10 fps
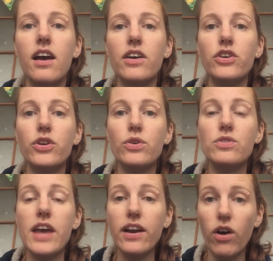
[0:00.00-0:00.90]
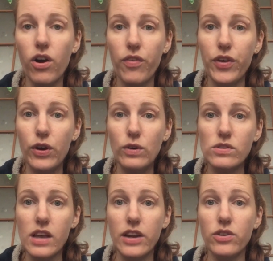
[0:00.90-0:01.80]
you take all
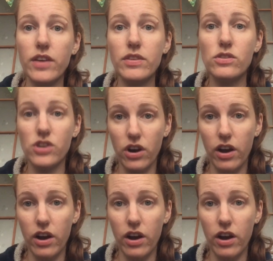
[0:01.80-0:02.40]
those and you give those to your